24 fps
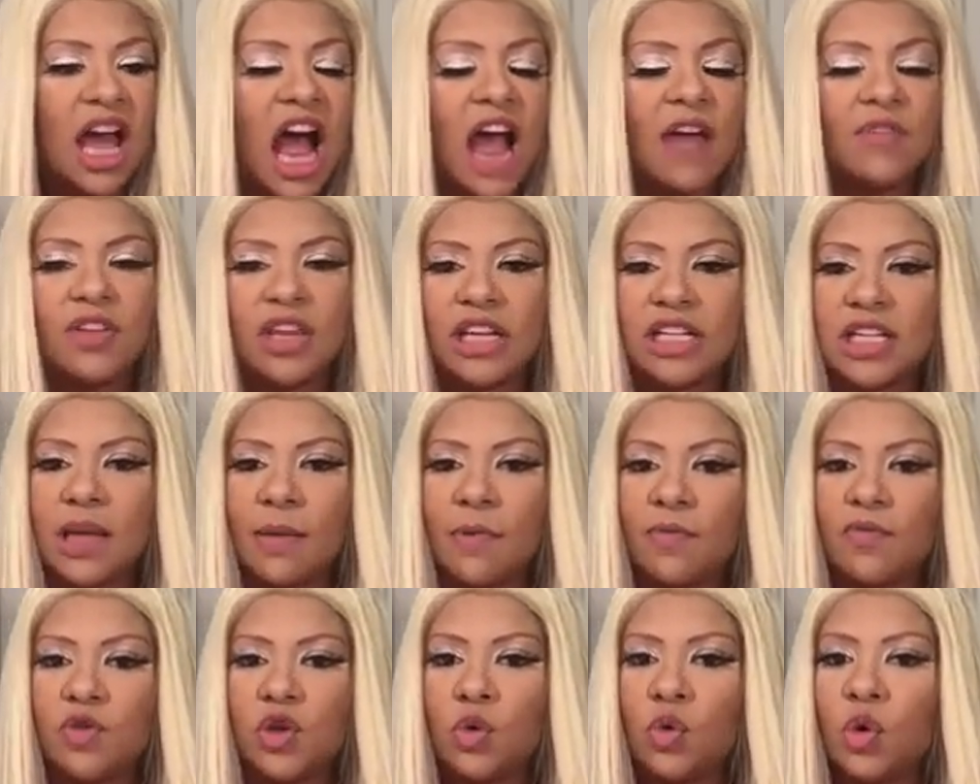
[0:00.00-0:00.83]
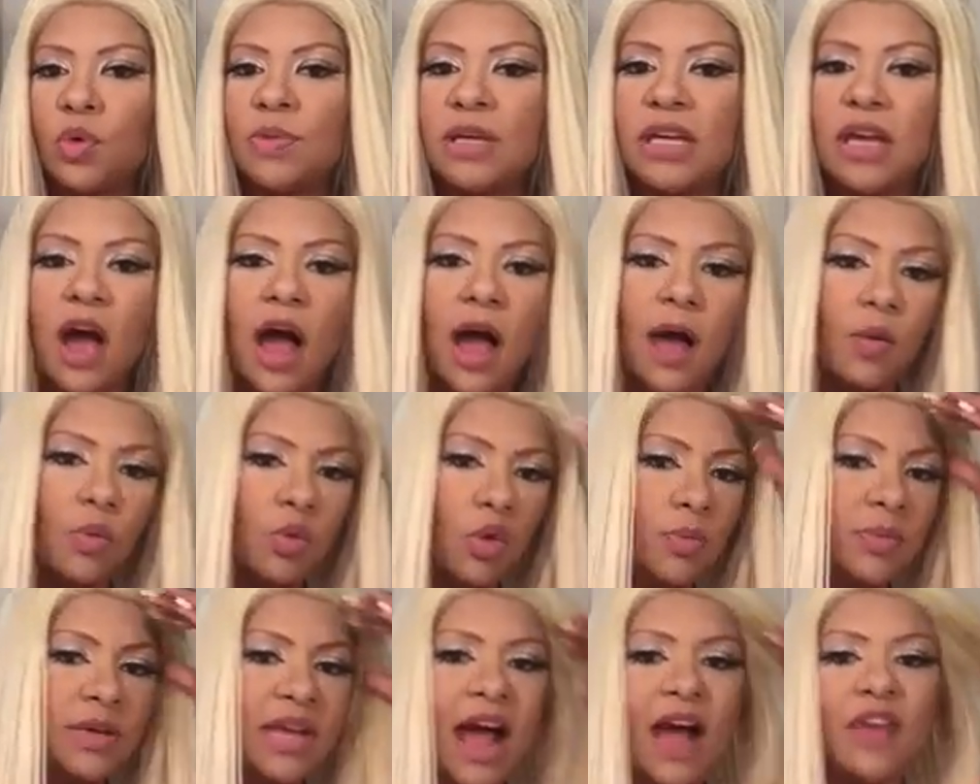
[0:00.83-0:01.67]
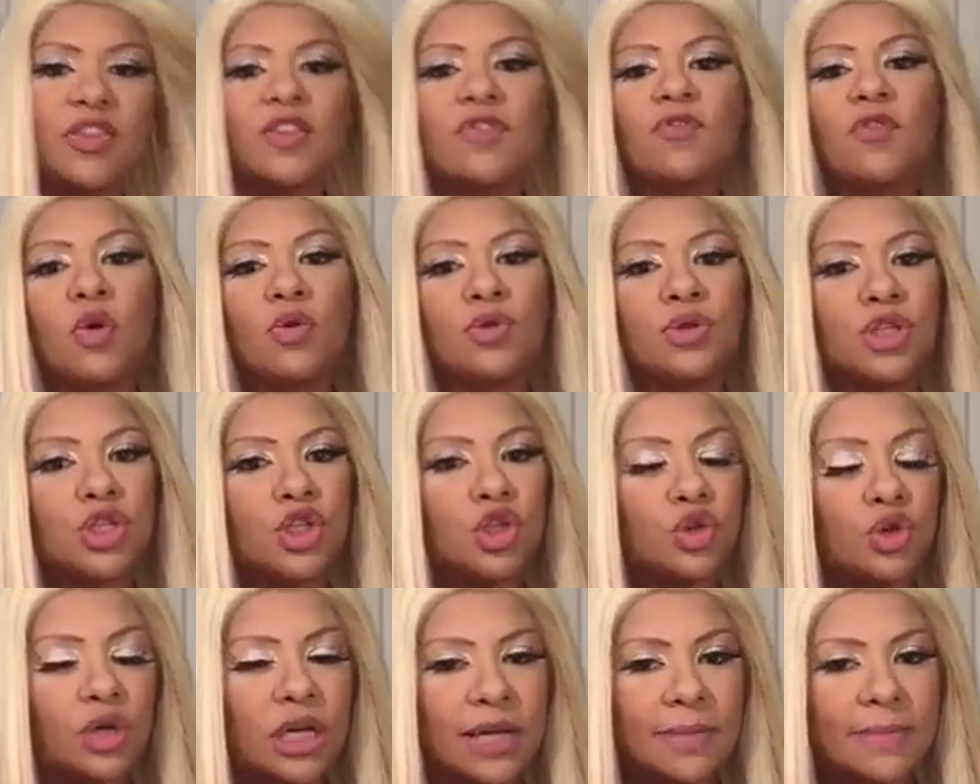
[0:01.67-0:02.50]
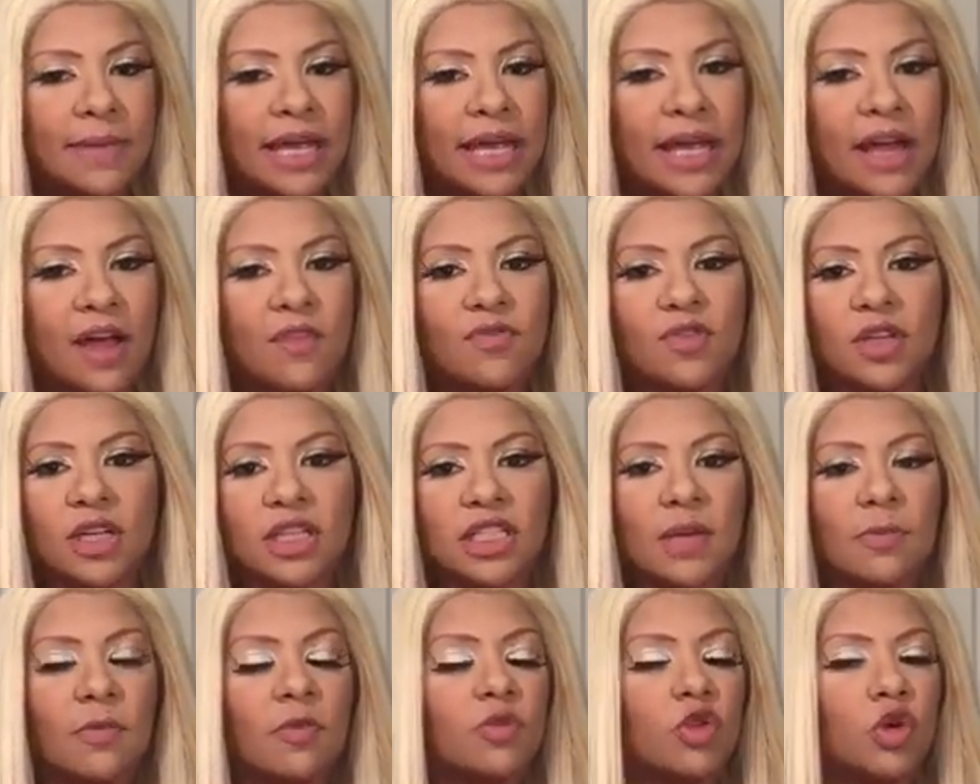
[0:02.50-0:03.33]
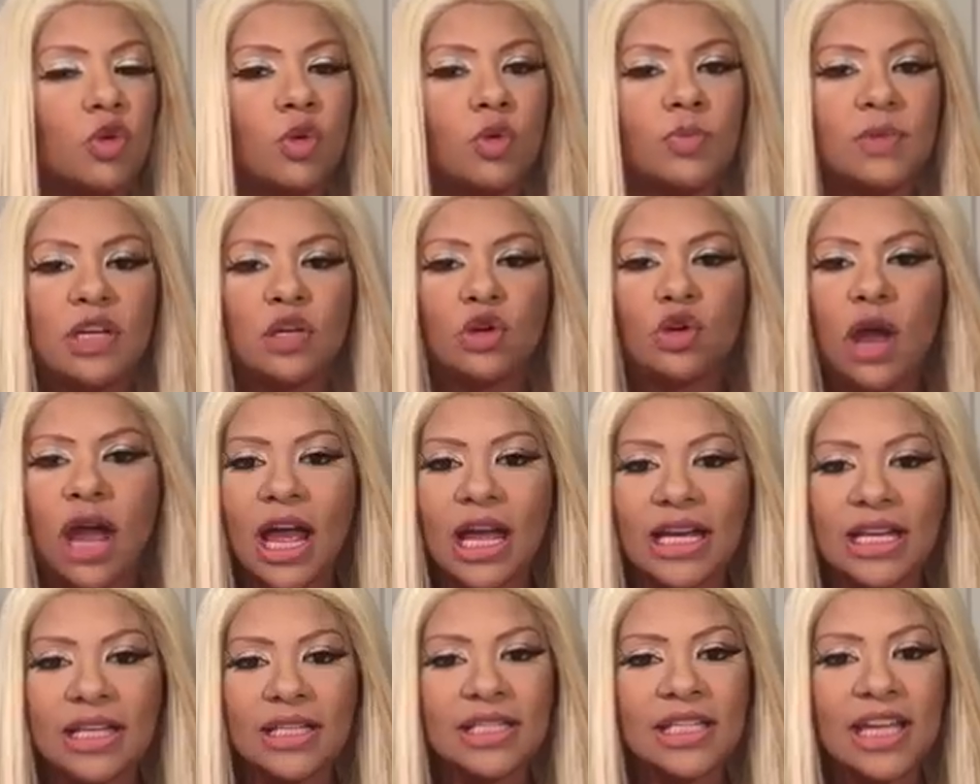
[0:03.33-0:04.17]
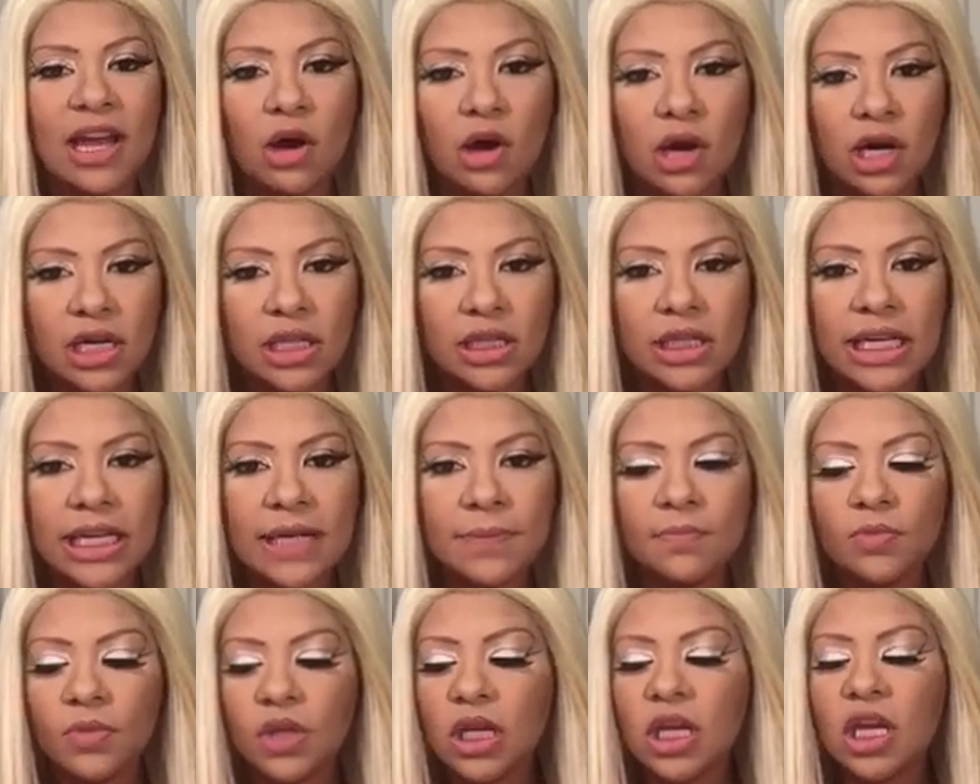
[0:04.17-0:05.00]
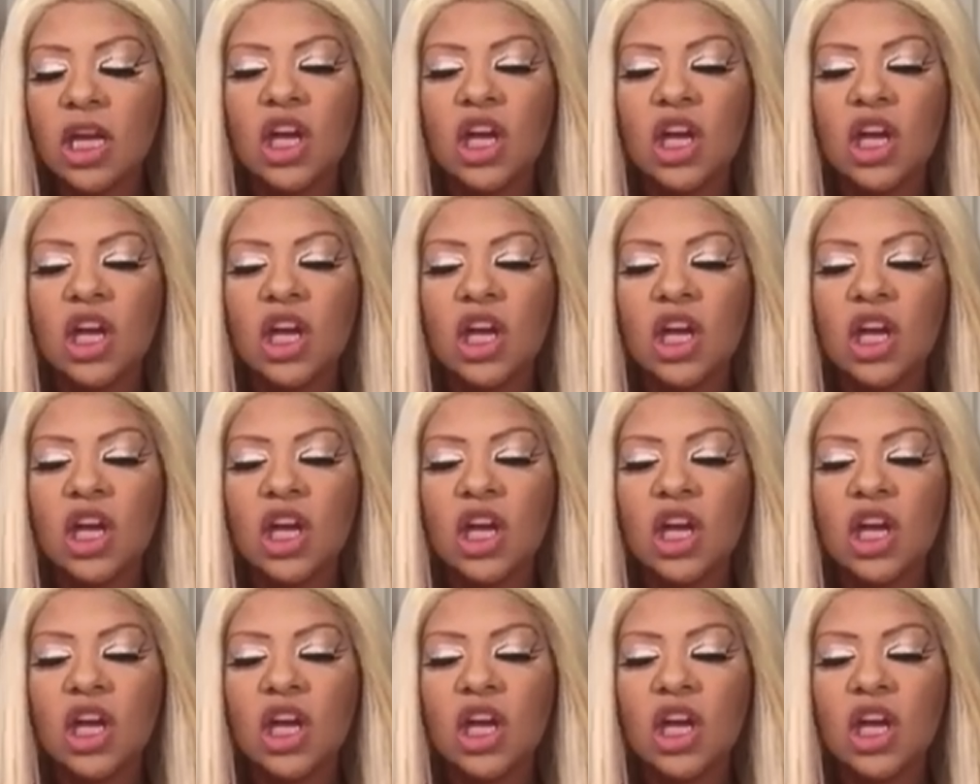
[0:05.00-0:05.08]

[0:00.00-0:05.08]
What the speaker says: I feel like some of you will be on the phone screaming. I feel like some of you will be crying hysterically.